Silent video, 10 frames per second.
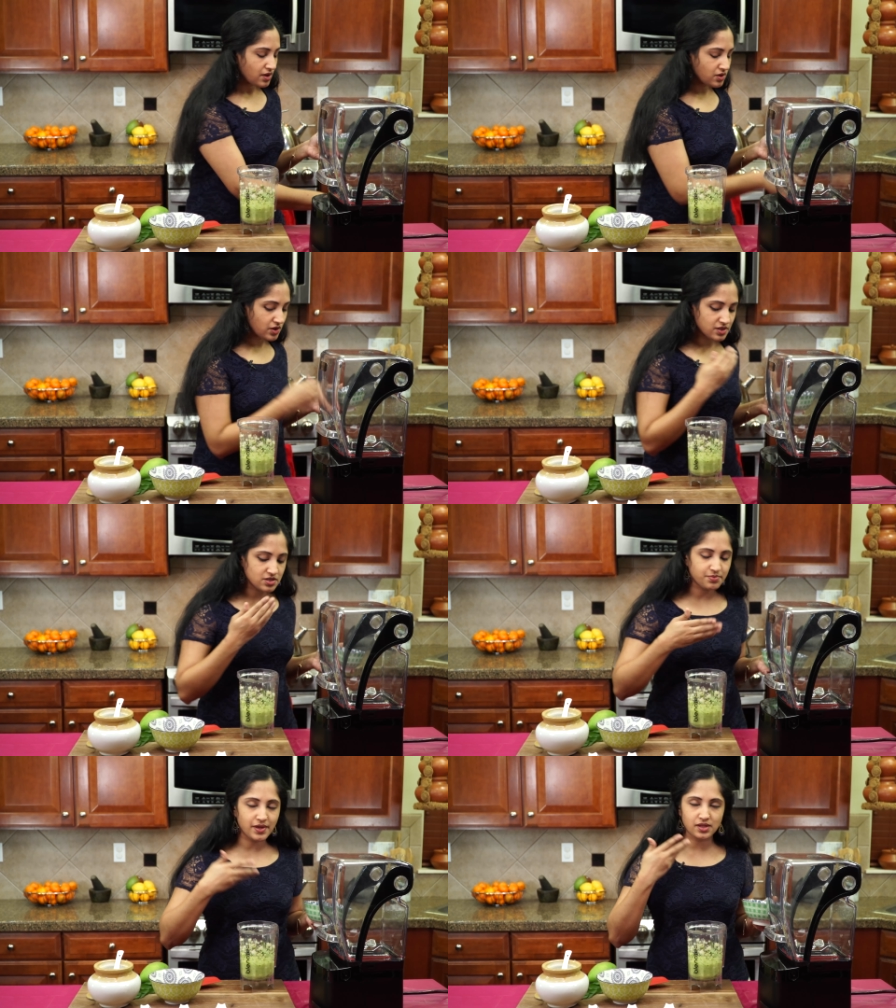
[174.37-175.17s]
You can
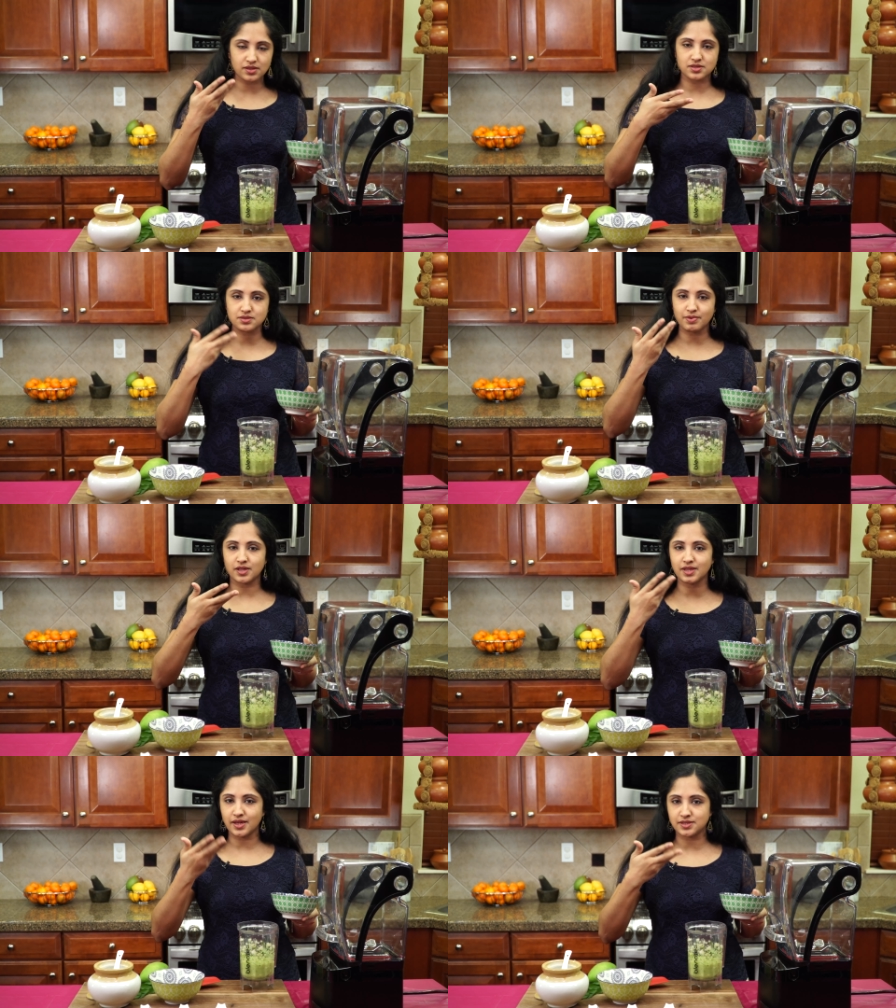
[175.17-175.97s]
smell
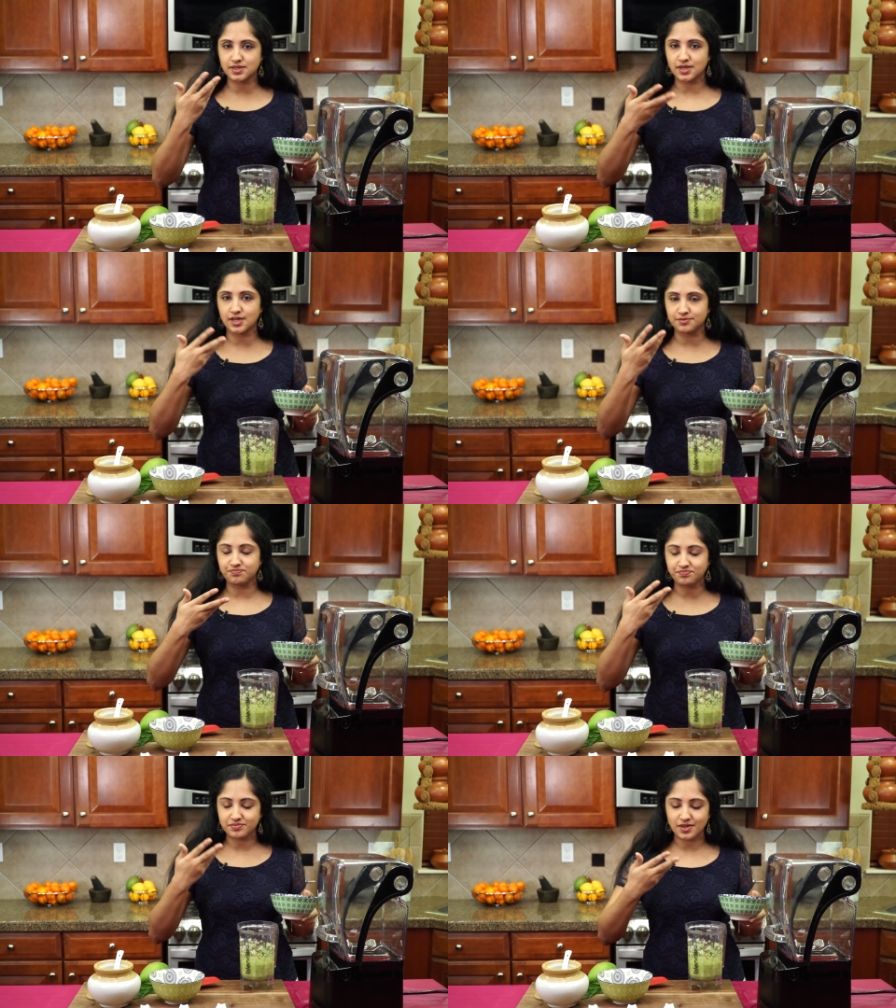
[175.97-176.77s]
that
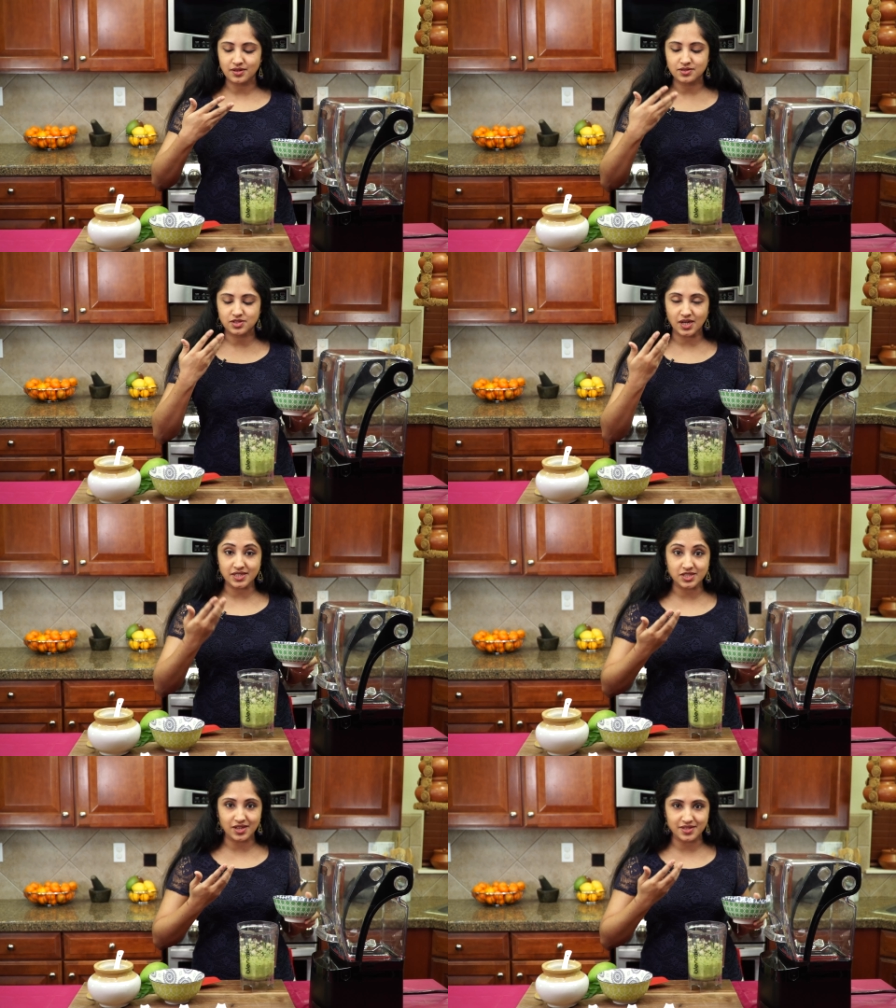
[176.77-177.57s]

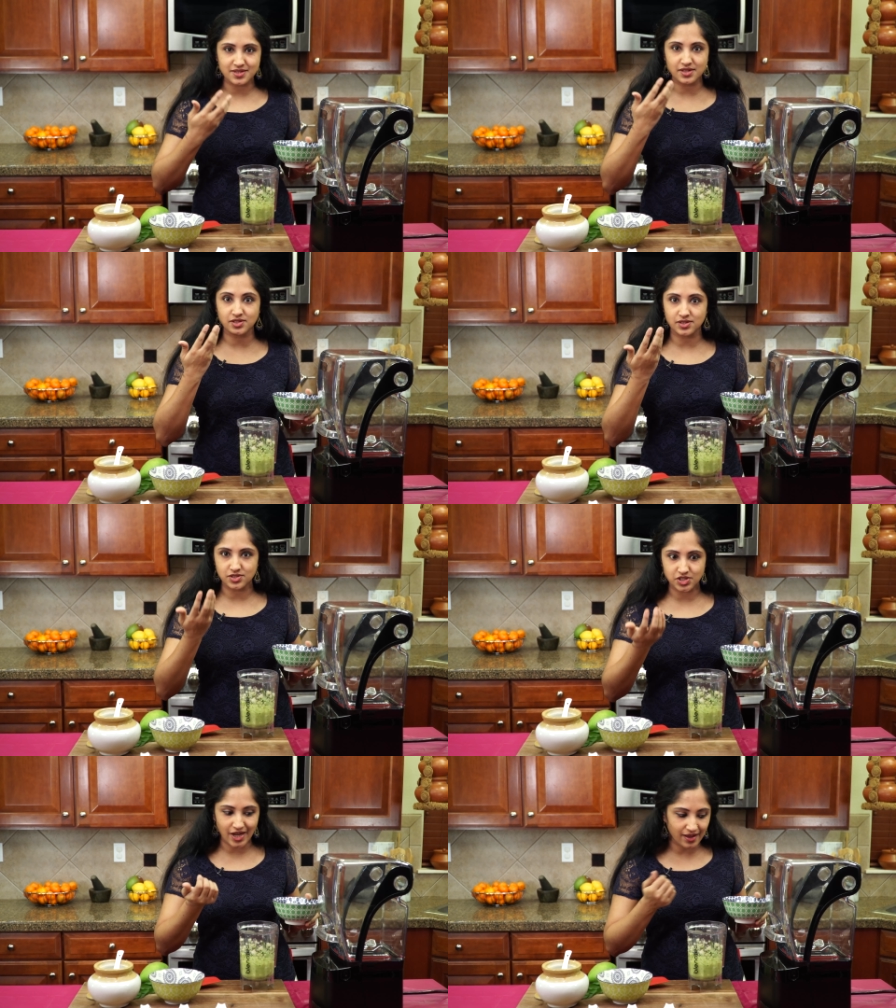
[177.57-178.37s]
Thai chilies and the
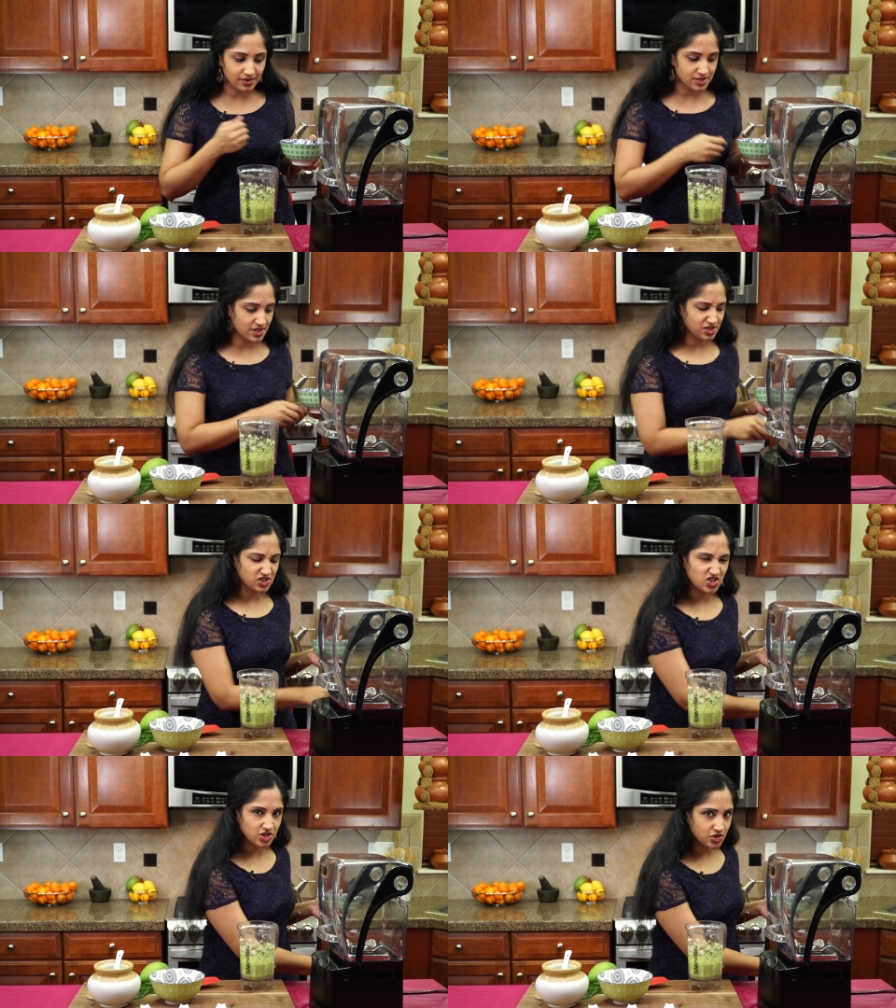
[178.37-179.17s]
shallots and the
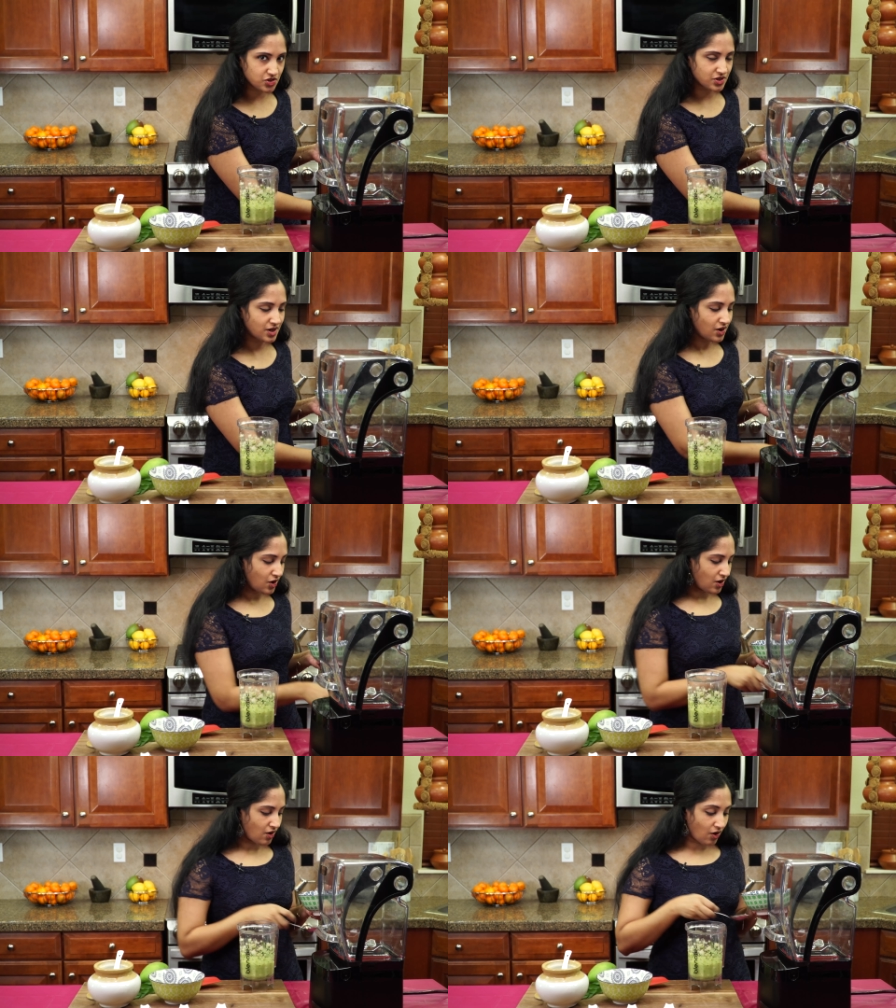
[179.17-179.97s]
ginger
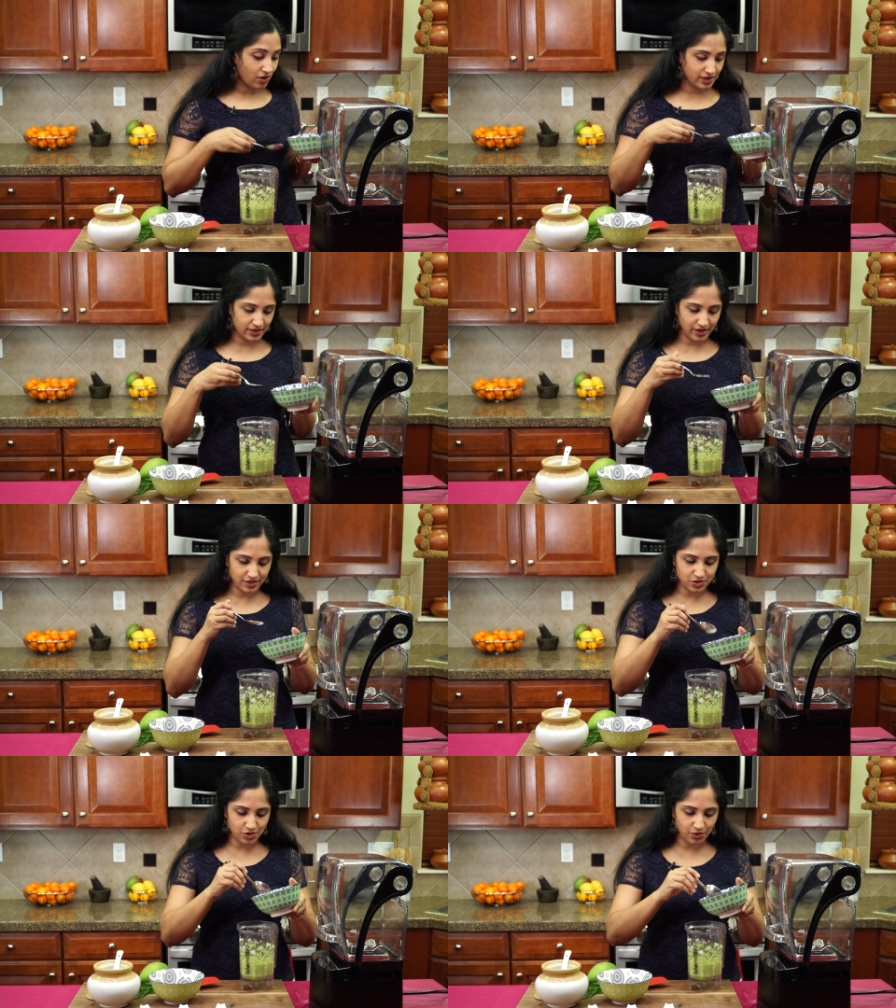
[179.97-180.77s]
all in
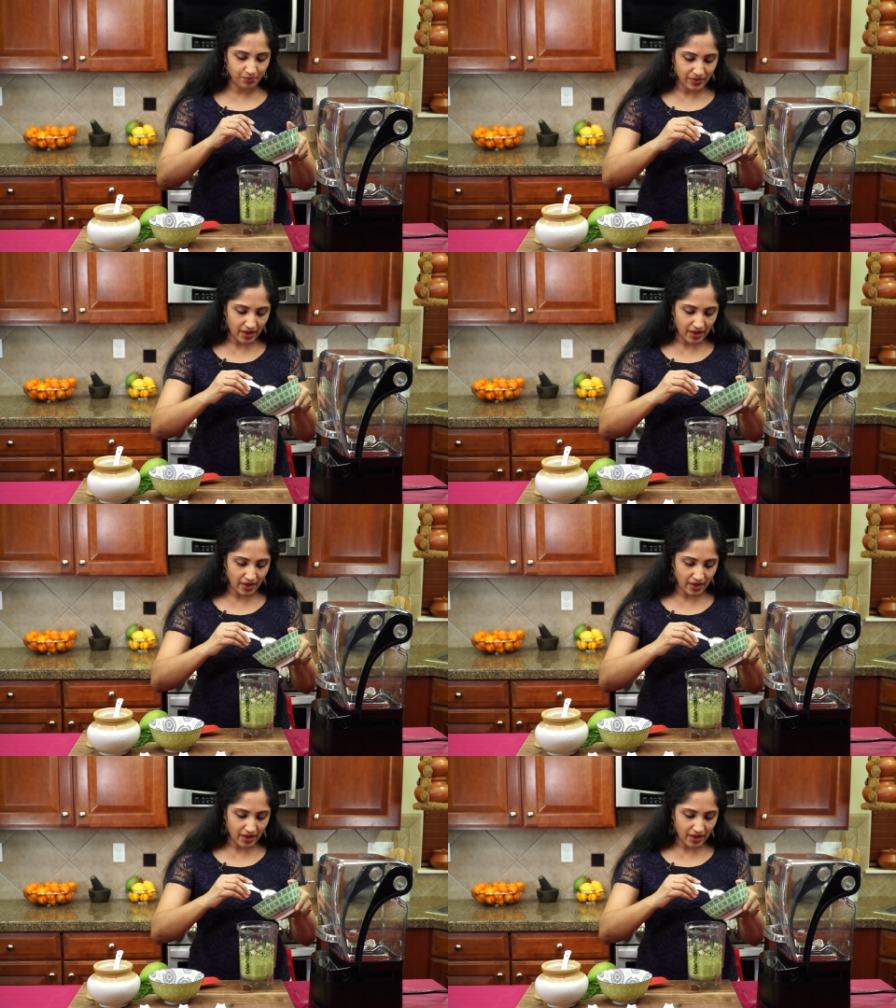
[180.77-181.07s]
there, so